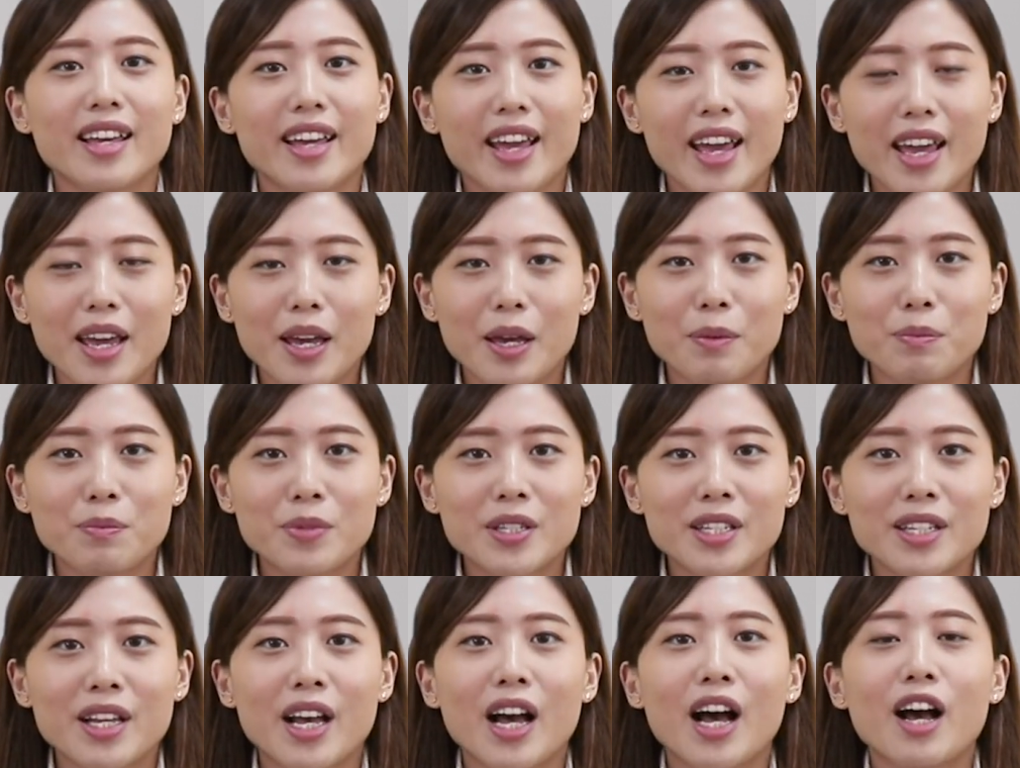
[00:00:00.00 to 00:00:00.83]

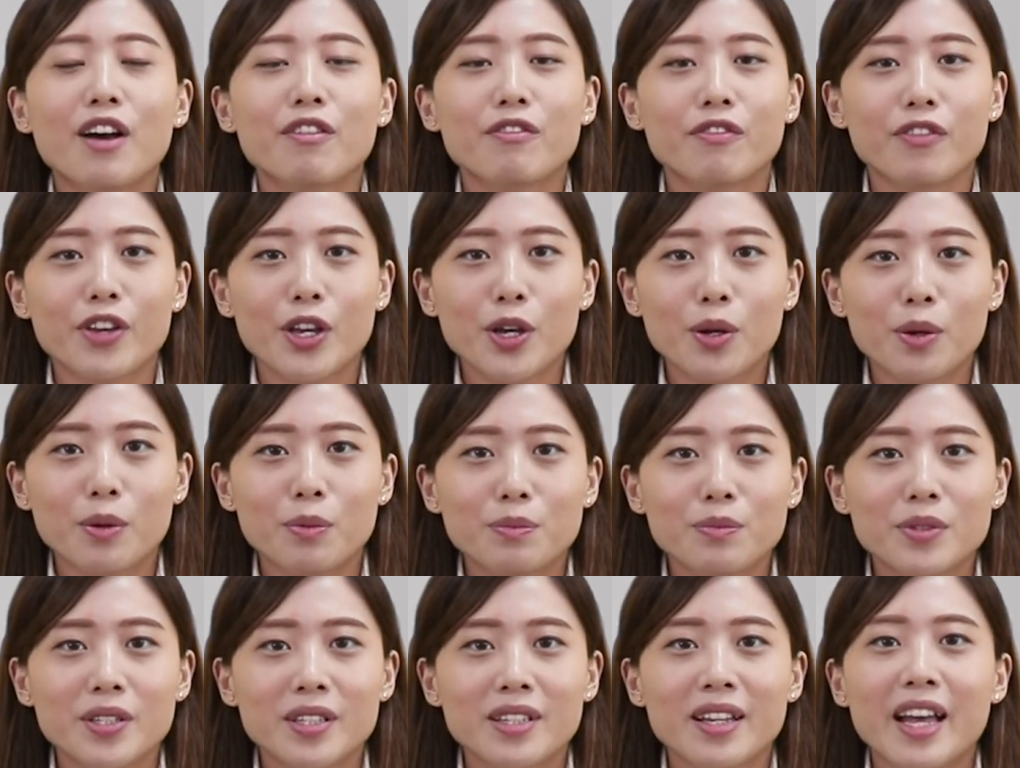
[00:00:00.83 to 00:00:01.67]
games,
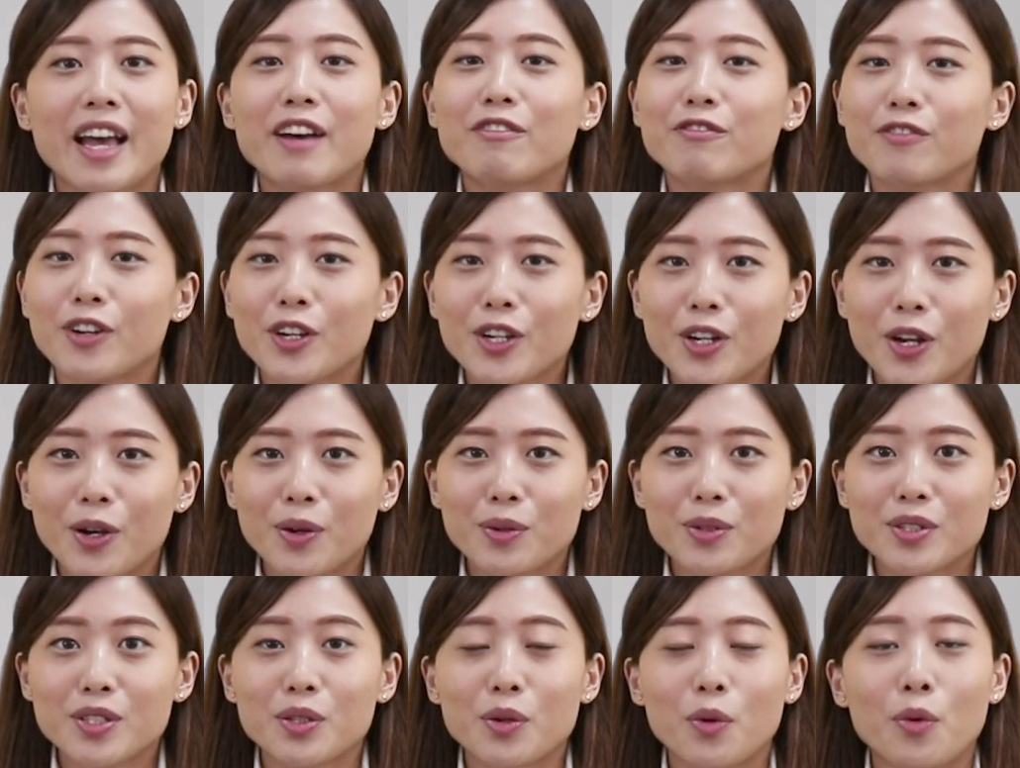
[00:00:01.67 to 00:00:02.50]
films,
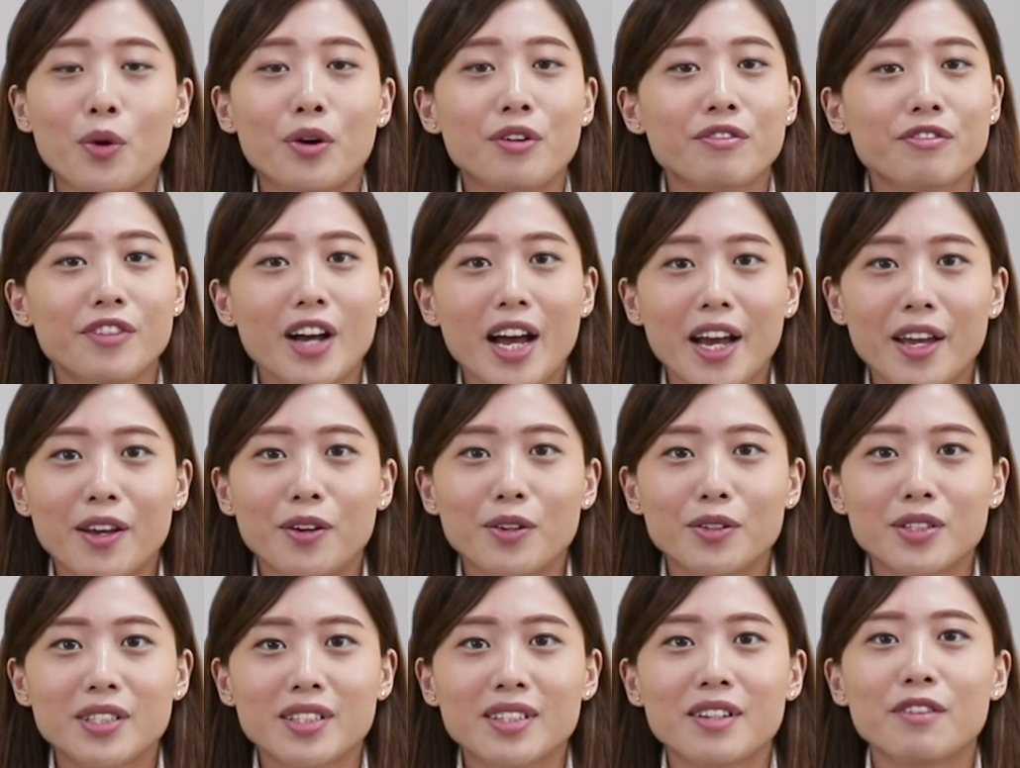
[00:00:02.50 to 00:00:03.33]
photos, or
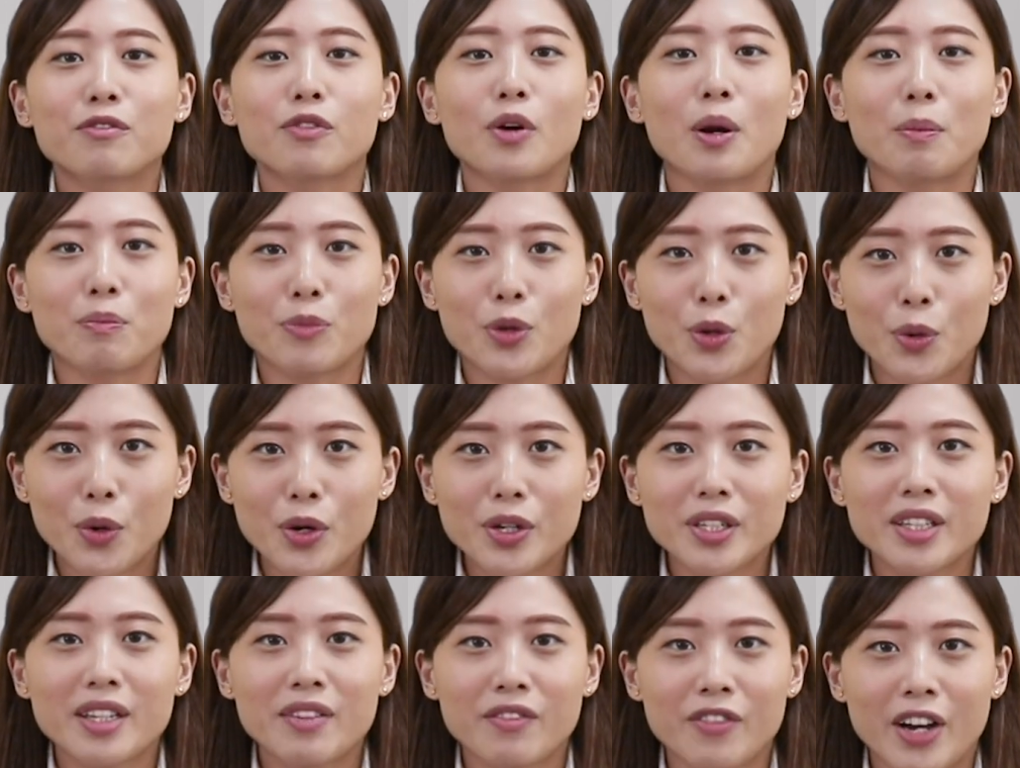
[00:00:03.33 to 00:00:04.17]
files from
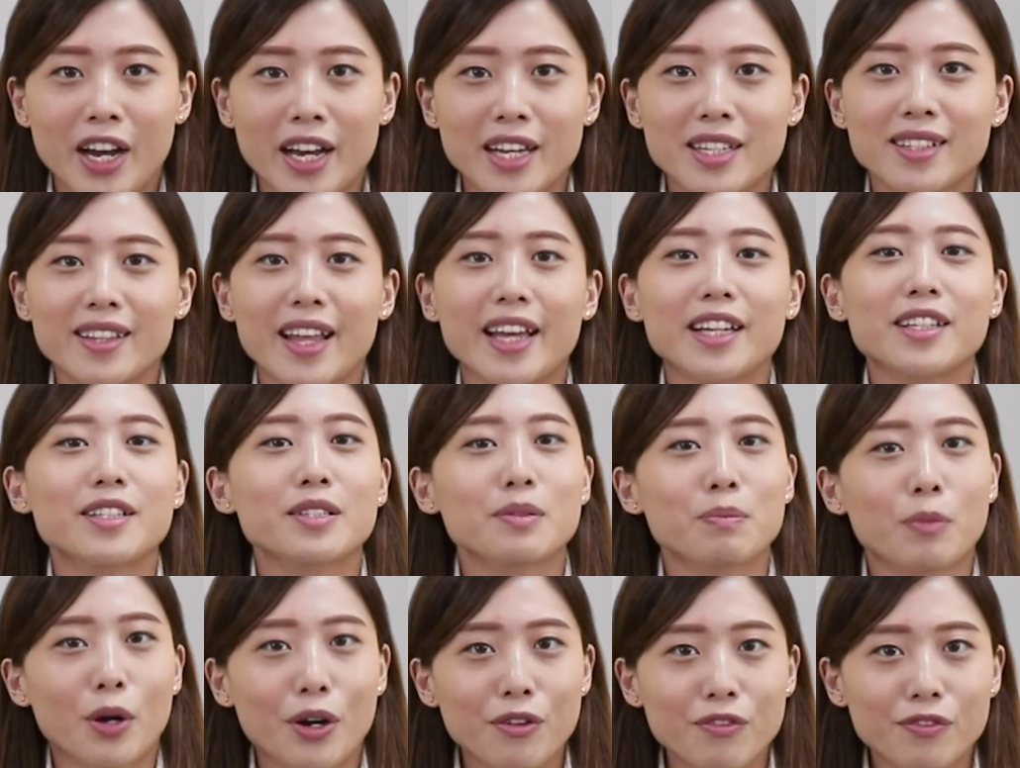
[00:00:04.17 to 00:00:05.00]
your device like
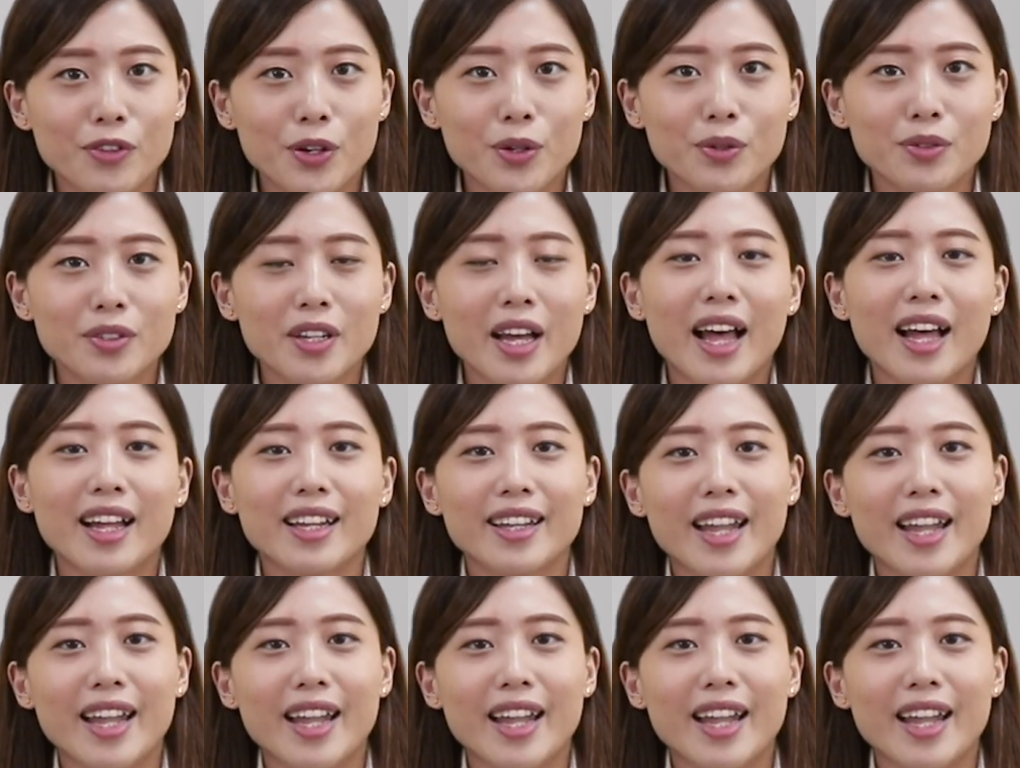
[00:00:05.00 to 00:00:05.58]
smartphone,